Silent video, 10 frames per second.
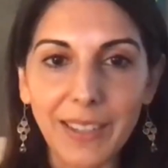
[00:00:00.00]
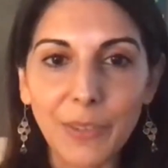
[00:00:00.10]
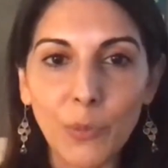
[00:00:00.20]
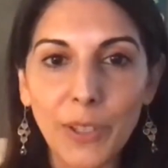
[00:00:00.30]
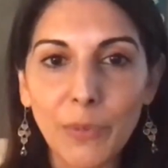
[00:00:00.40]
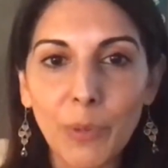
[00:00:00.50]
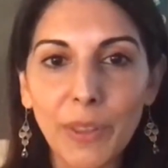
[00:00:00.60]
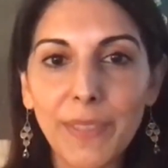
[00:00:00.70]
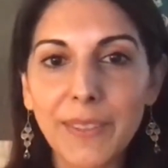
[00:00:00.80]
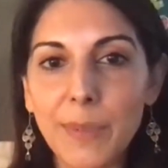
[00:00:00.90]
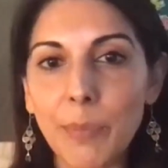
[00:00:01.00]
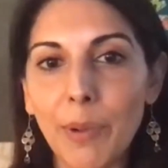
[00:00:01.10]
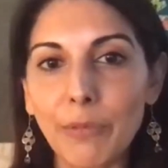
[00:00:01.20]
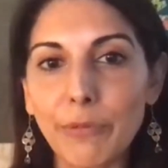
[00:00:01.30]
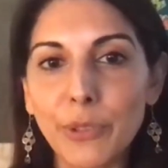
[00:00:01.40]
one tip
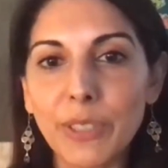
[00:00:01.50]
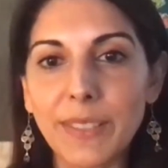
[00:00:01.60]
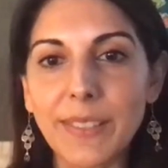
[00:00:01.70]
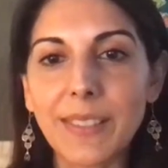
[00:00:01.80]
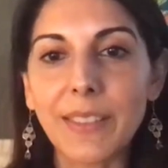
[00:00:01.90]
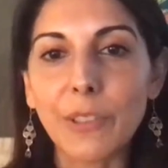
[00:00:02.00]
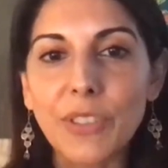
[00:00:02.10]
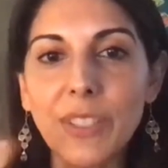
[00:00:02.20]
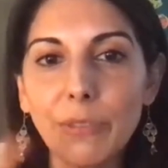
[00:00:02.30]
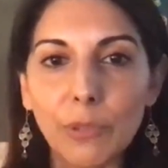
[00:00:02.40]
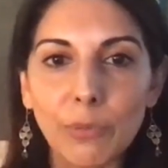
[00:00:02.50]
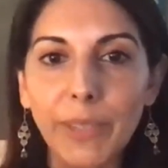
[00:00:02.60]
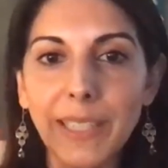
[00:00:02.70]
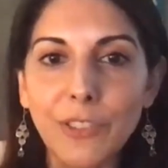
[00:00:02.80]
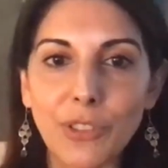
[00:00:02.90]
about fruit is there's different
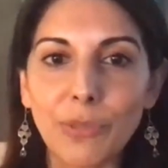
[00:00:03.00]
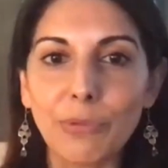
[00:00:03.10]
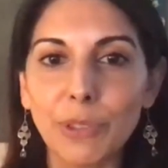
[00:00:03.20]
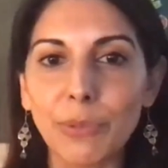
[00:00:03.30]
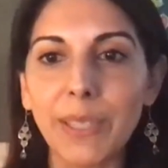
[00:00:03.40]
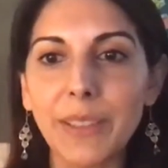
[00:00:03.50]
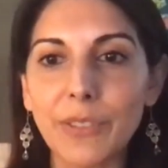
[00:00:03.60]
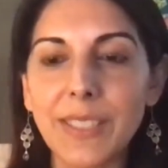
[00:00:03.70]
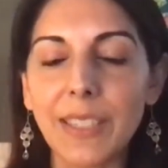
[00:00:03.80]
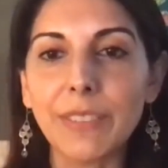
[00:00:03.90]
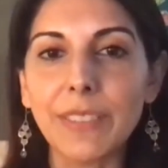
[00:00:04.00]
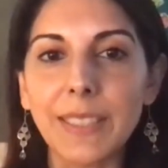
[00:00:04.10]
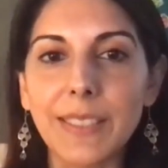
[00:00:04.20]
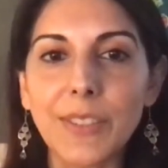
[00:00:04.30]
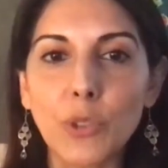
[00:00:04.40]
ranges of fruit, right? There's
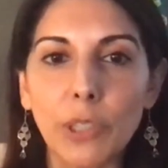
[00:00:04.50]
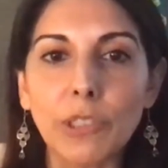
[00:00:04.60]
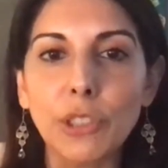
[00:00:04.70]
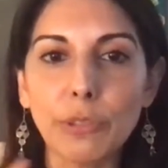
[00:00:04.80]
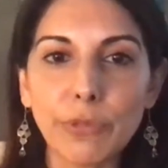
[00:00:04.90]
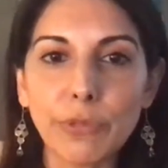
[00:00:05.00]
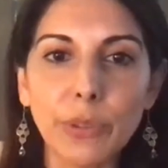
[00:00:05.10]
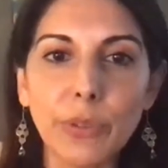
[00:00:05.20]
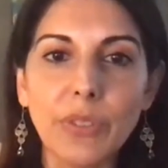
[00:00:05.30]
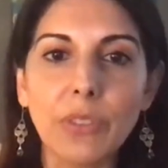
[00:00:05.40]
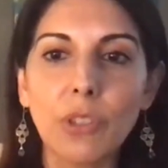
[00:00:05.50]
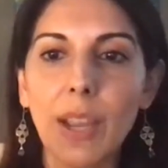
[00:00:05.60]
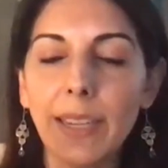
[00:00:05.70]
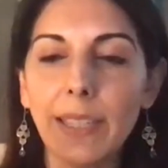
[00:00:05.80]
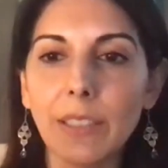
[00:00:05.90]
definitely starchier fruits and
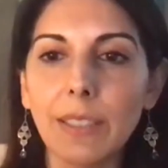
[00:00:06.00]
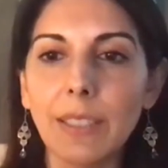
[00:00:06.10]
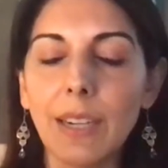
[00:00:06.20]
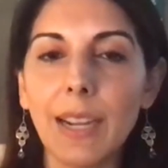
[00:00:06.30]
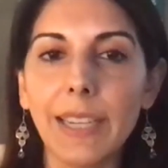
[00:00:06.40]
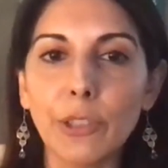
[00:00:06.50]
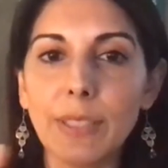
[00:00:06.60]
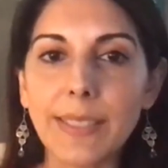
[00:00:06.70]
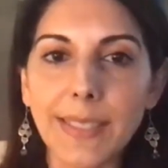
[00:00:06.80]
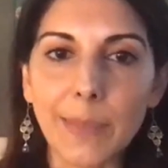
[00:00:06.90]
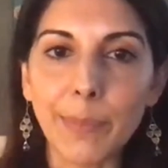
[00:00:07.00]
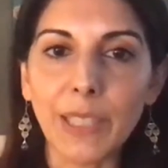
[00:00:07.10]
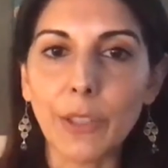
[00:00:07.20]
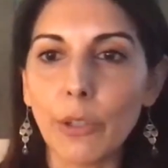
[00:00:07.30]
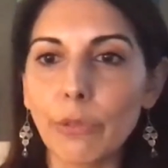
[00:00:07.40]
higher glycemic
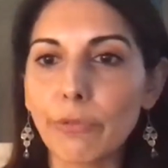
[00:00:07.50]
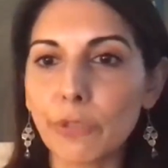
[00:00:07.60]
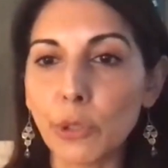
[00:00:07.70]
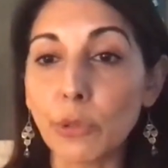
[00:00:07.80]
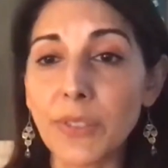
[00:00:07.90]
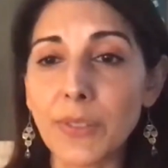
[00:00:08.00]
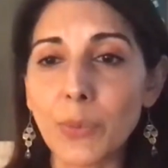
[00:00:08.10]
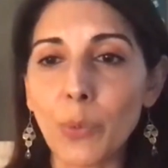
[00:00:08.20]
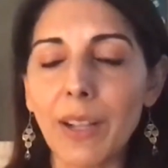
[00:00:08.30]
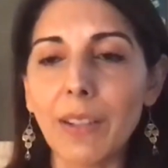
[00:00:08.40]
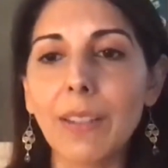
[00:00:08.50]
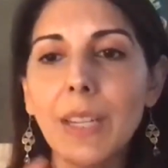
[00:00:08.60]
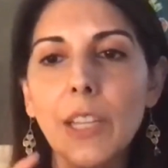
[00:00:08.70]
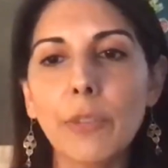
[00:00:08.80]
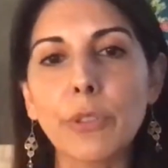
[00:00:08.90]
load fruits as well
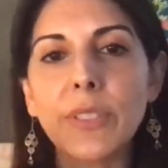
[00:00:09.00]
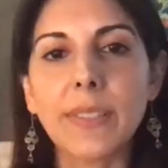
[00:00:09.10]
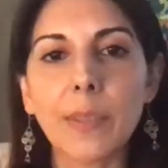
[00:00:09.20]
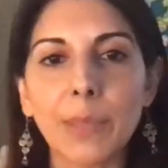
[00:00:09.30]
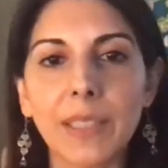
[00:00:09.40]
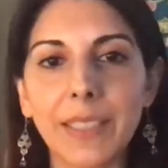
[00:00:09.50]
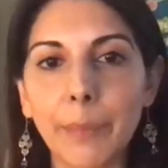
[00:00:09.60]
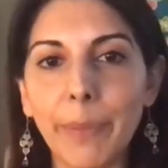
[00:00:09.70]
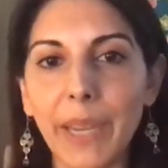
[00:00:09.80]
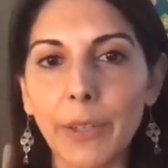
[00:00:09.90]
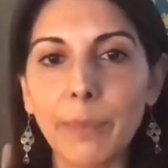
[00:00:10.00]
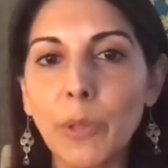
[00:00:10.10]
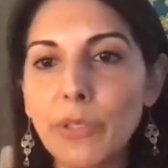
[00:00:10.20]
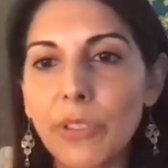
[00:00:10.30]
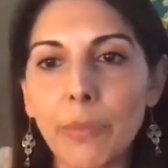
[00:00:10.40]
versus something like a berry.
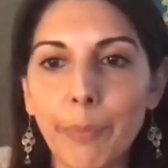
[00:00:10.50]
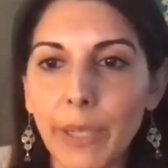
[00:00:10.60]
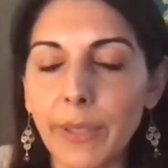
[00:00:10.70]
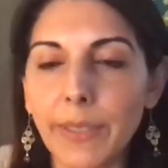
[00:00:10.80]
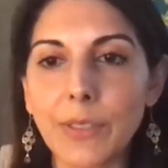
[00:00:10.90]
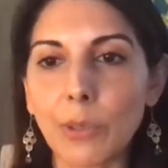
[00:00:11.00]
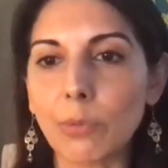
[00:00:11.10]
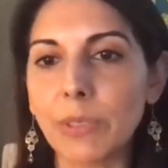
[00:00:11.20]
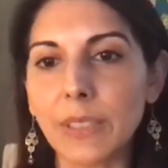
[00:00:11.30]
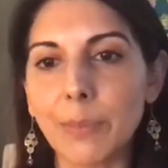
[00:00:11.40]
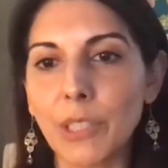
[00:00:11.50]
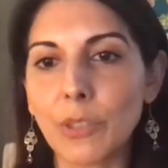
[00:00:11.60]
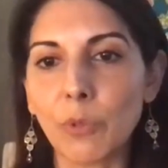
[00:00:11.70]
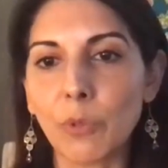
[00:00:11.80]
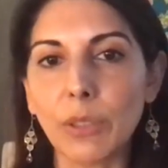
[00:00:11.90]
Most of the berries are really
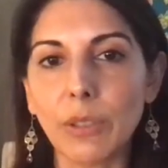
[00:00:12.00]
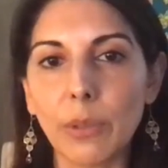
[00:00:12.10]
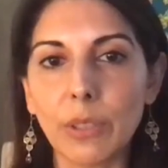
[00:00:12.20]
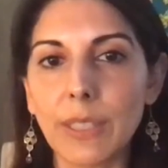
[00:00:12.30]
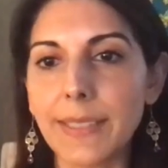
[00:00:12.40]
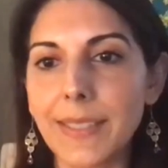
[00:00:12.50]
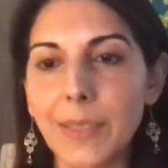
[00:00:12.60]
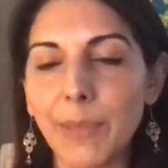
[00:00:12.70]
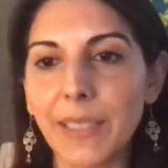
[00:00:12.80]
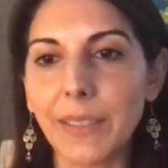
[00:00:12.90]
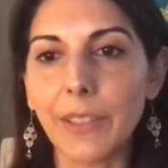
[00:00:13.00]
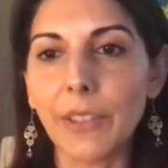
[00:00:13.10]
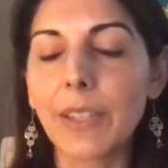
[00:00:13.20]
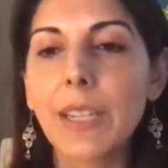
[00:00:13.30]
much more lower glycemic in their